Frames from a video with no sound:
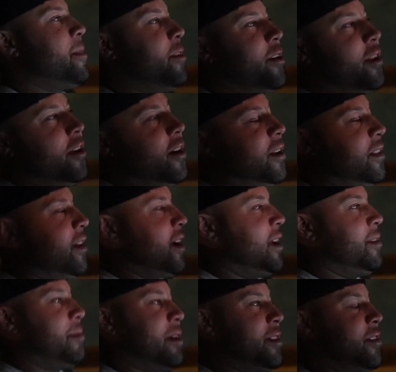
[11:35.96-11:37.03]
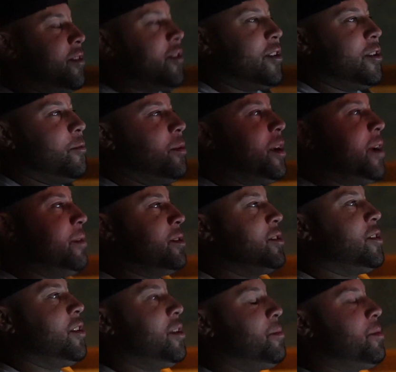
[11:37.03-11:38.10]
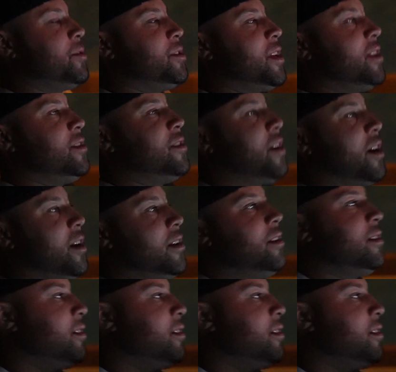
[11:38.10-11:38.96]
yard line, about the 30 when I was 30% done,